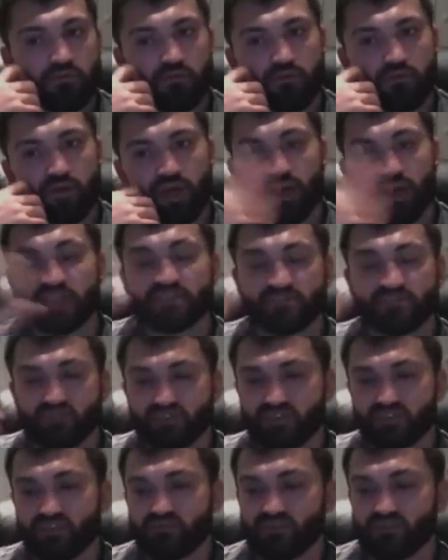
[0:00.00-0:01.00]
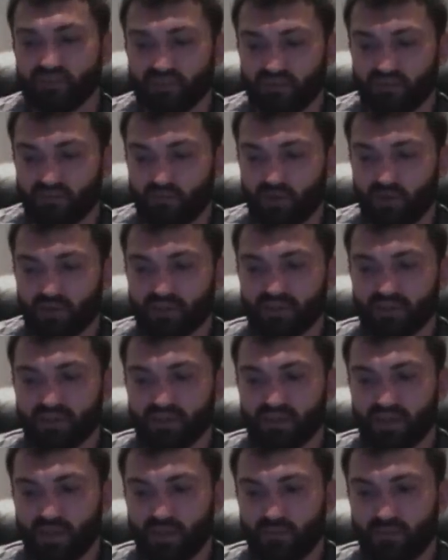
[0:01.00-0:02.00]
answers after why it
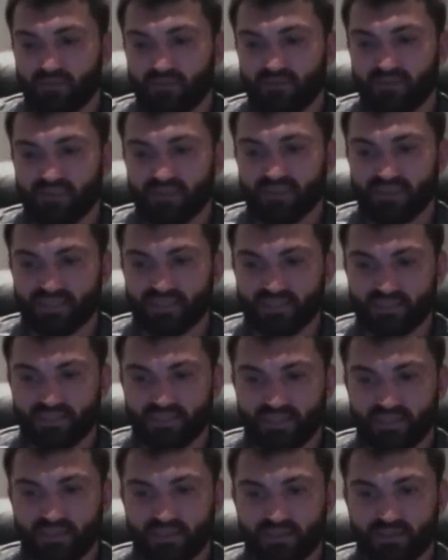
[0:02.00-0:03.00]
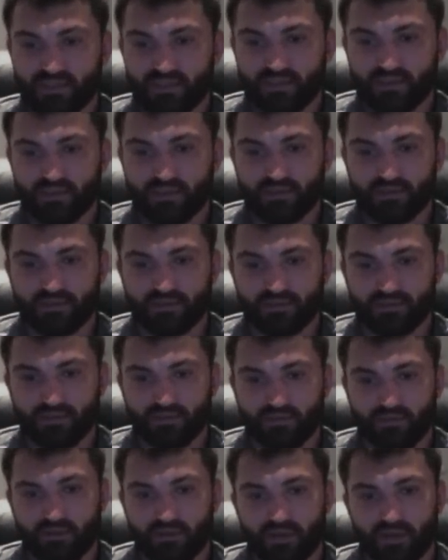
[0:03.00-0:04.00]
didn't happen, this and that.
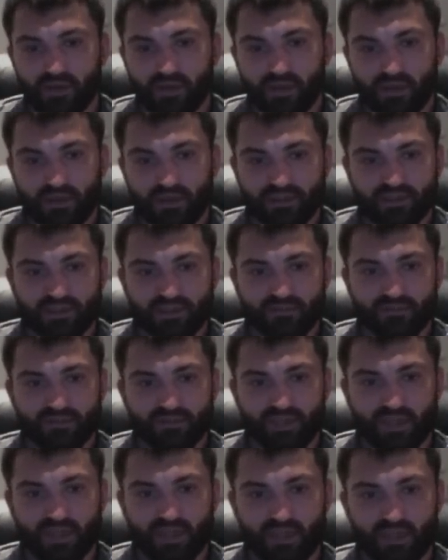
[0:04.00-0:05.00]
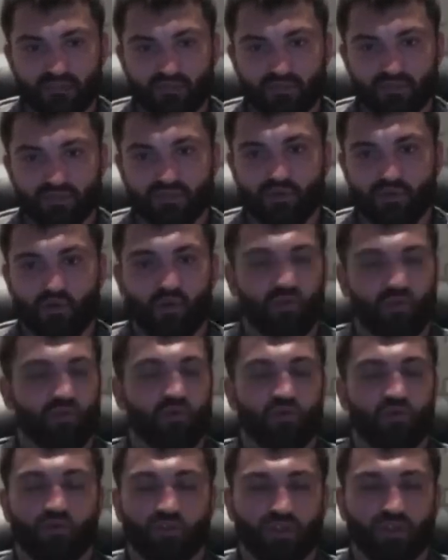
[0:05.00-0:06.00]
So it seems like it was
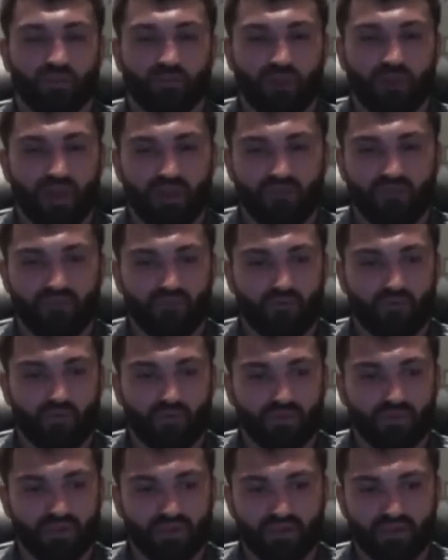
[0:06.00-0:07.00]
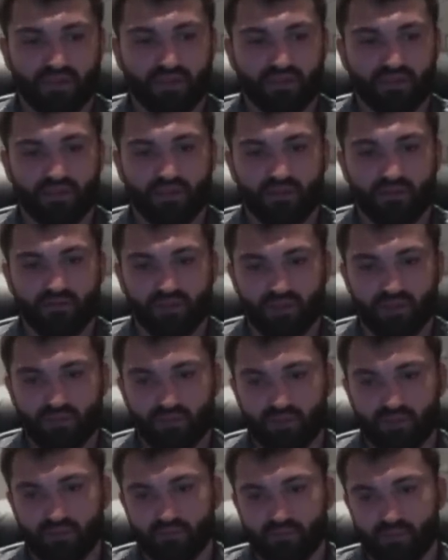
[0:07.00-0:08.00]
only my fault. He didn't agree,
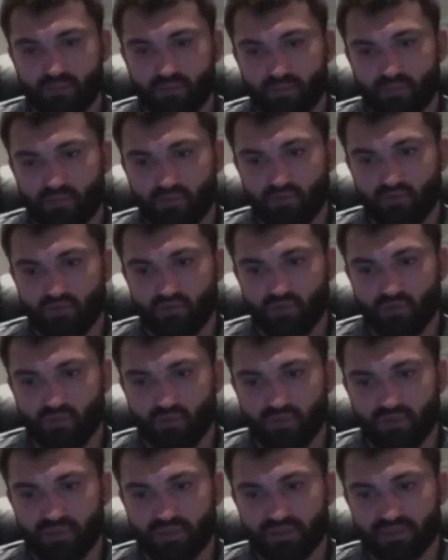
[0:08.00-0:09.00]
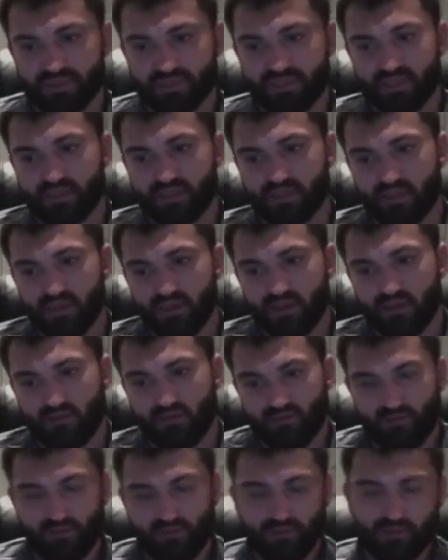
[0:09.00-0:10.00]
but people who told me, he said
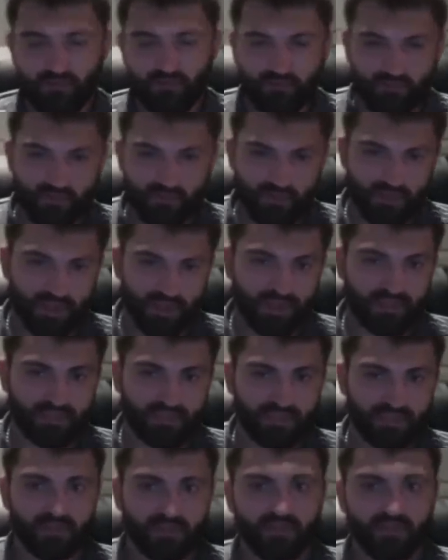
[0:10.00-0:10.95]
yes.